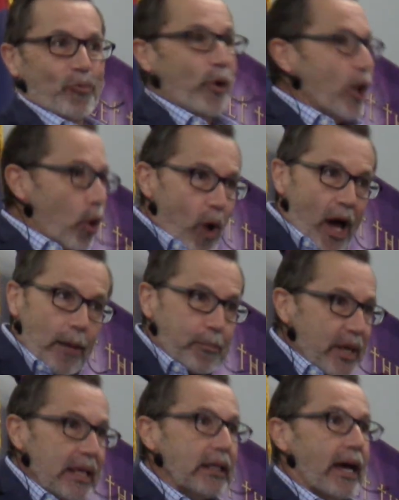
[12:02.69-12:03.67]
We don't
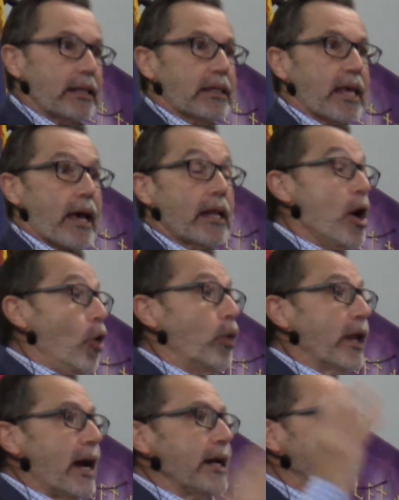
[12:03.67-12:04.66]
want to be like that.
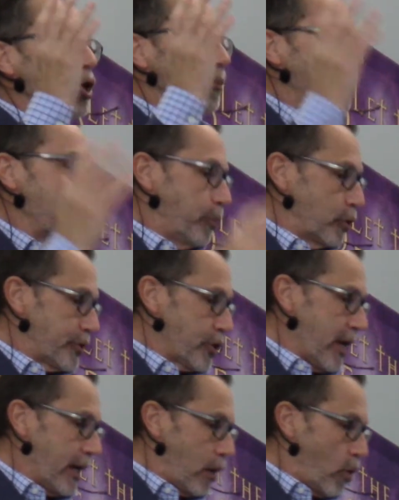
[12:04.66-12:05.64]
When I hear people
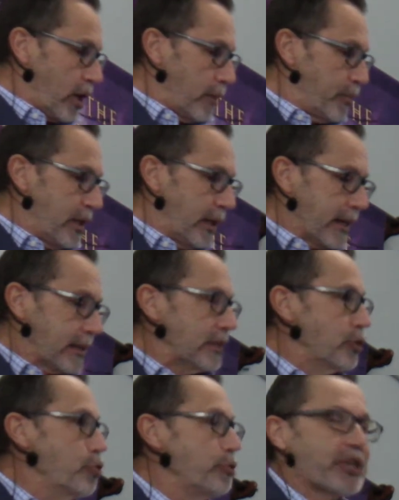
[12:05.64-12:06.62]
say, I want to be like
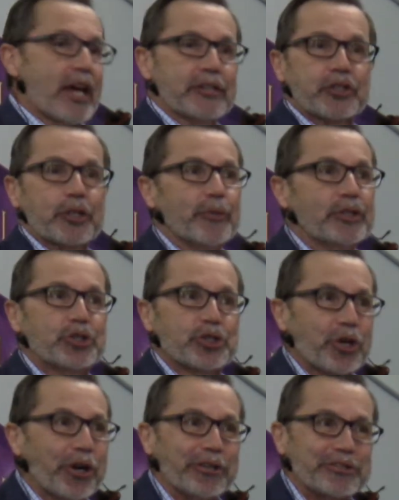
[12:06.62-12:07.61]
a New Testament
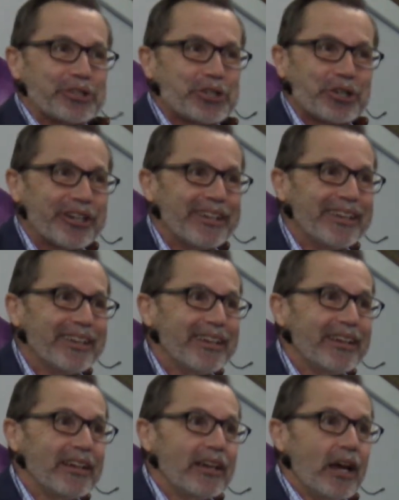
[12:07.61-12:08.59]
church,
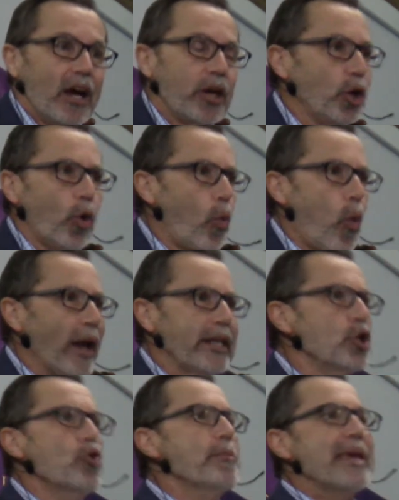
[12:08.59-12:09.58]
you know, what
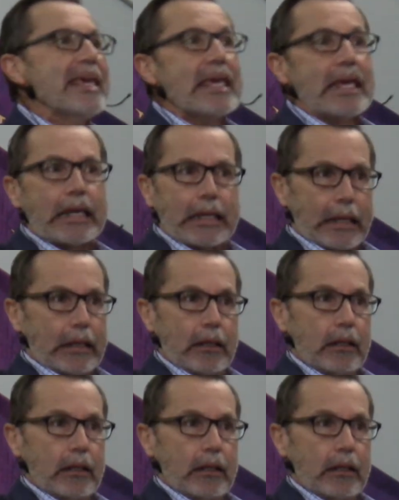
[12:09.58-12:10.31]
do you mean?